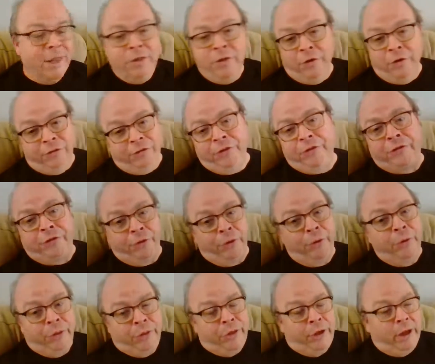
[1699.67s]
There's just
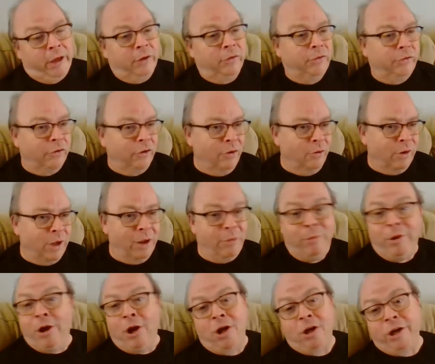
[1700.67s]
certain things. Okay,
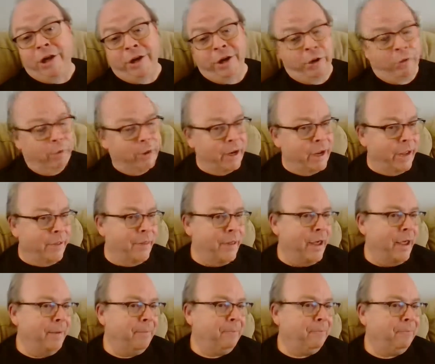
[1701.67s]
we all can agree on
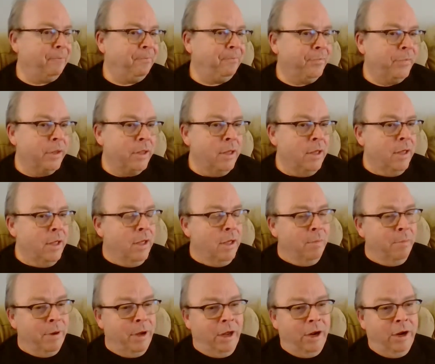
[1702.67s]
that.
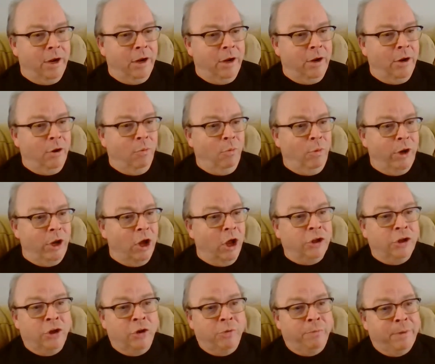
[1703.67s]
But we all
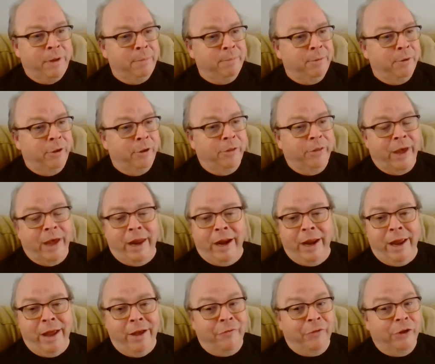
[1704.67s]
know people that
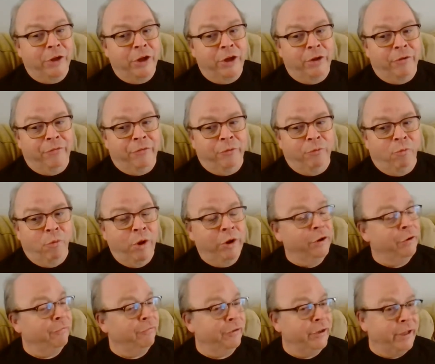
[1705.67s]
have lived
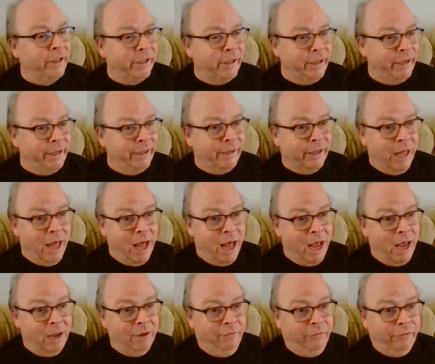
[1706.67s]
wonderfully clean
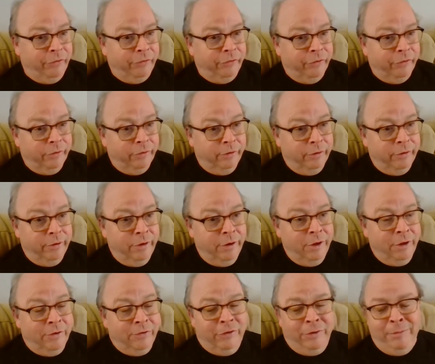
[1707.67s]
lives.
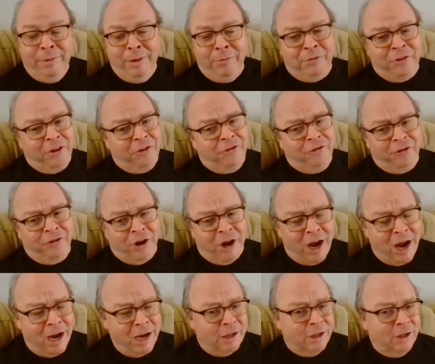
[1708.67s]
Sometimes a
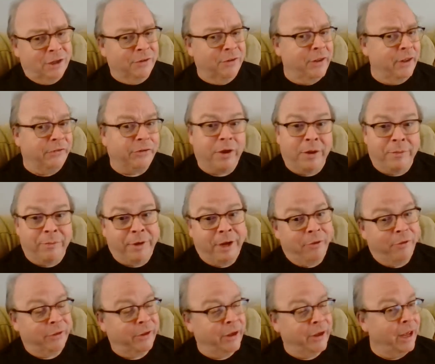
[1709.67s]
child that's come down
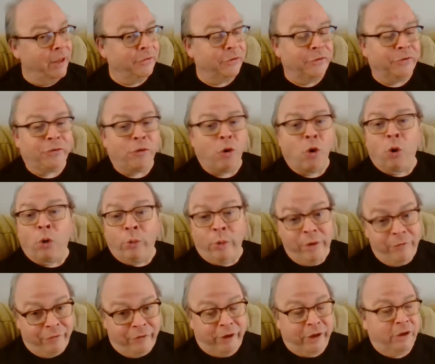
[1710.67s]
with cancer is a
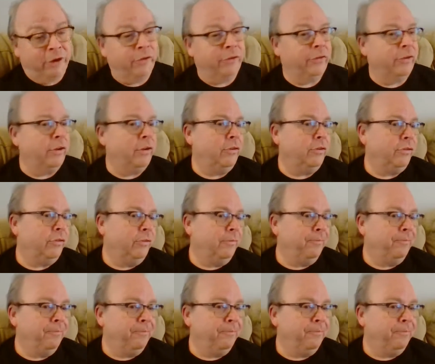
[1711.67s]
horrific disease.